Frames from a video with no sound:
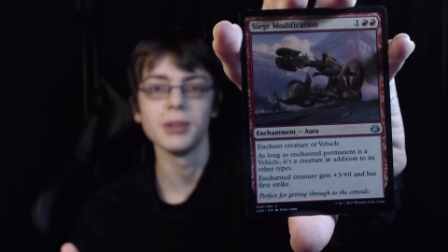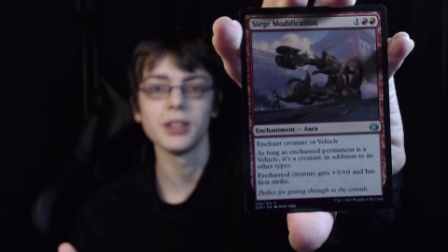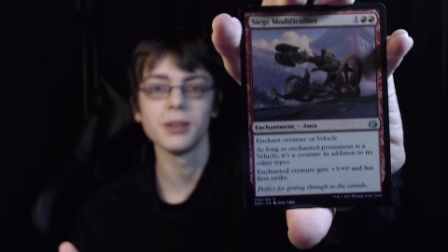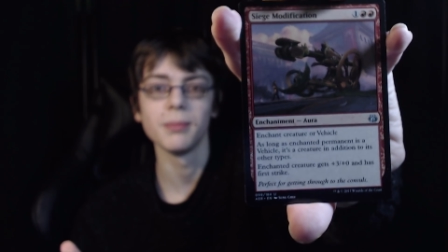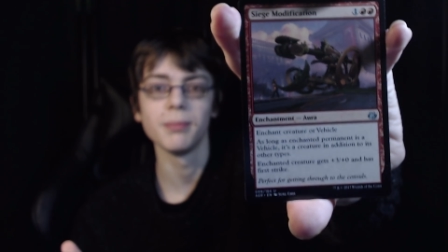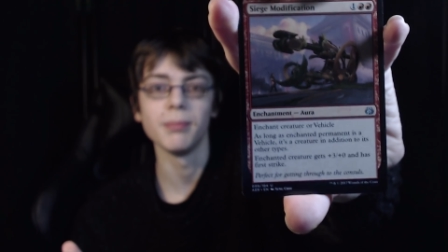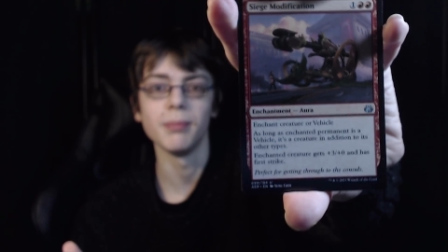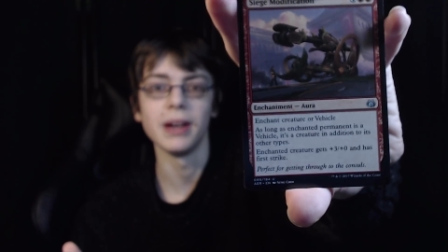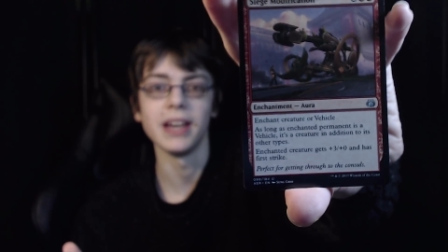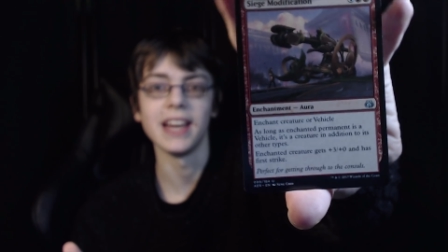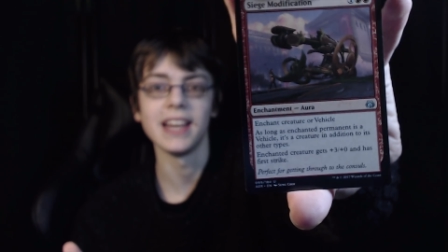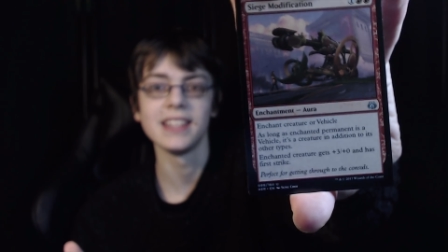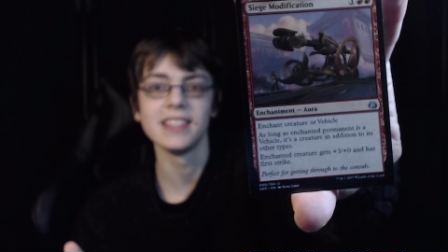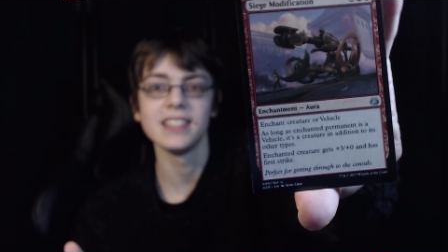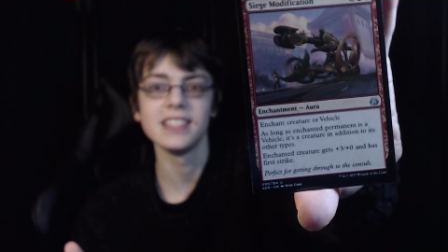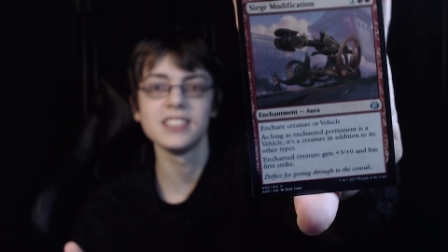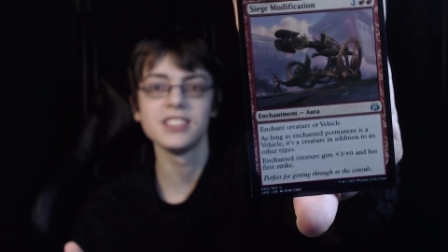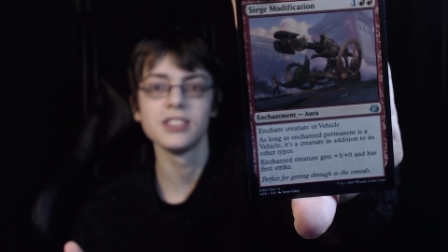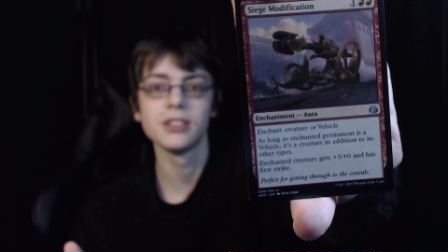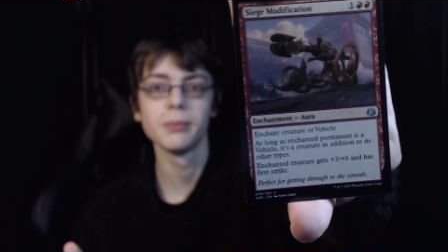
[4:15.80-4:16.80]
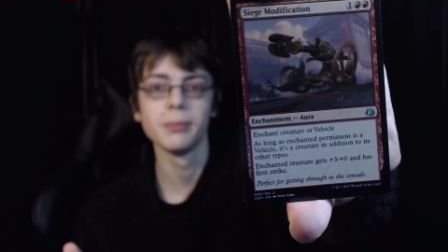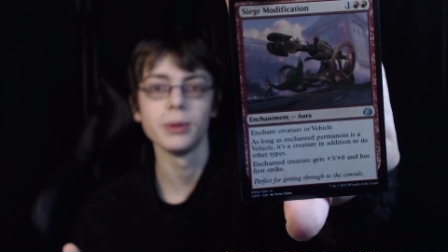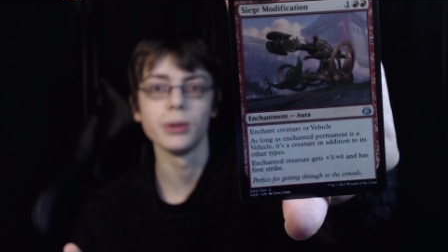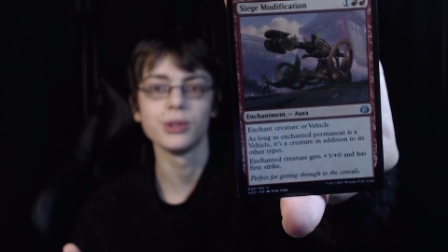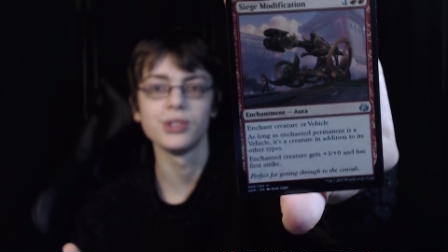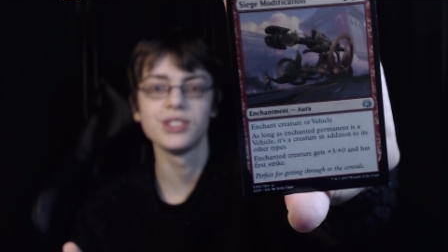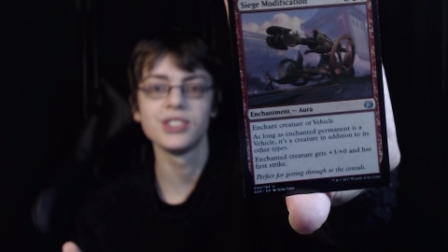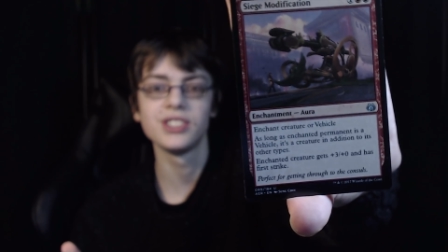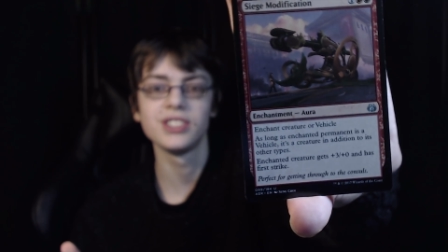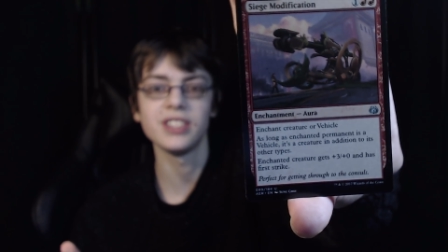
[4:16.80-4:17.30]
My hand isn't the
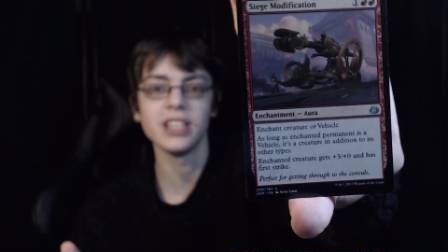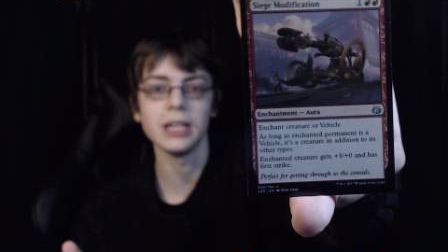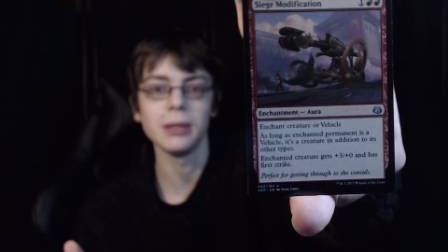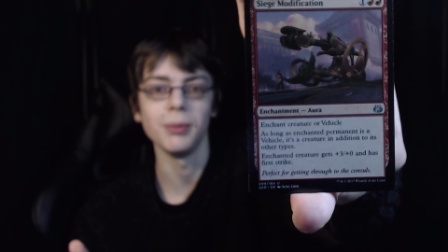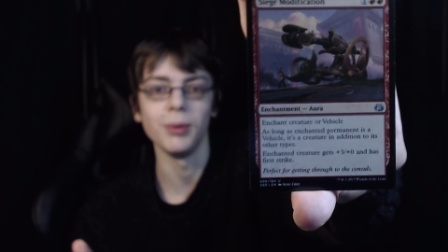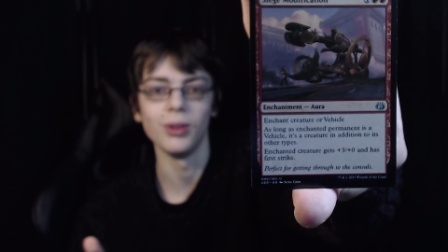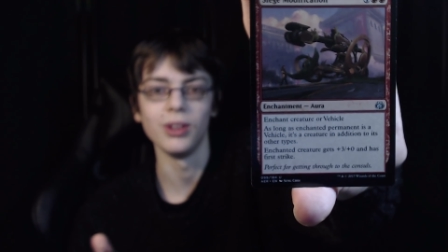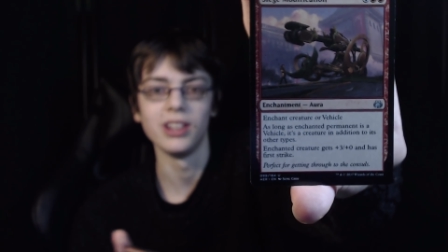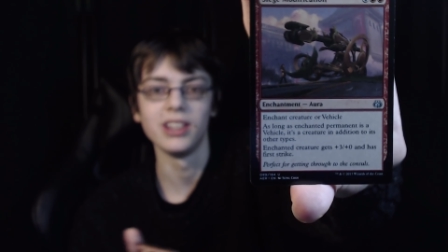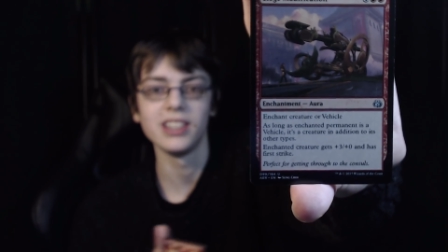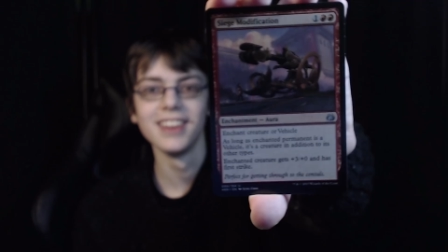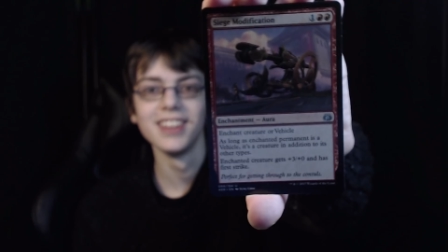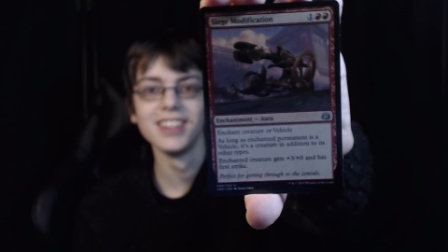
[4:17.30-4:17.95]
most stable.